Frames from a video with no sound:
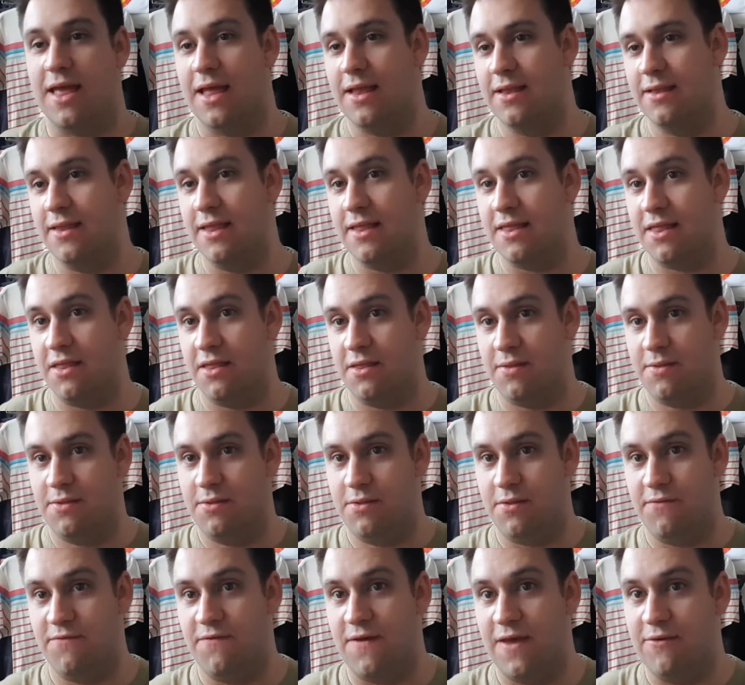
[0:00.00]
and this is
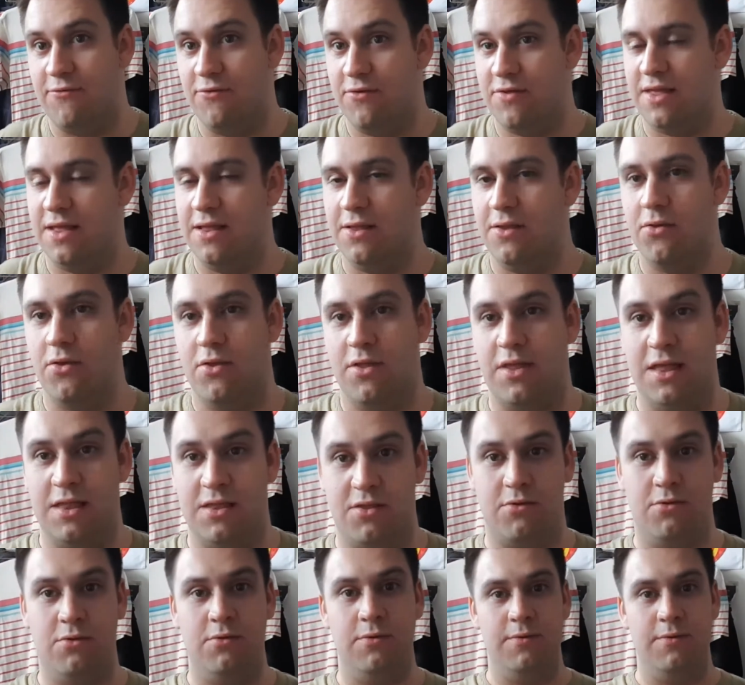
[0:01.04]
the favourite scene because it's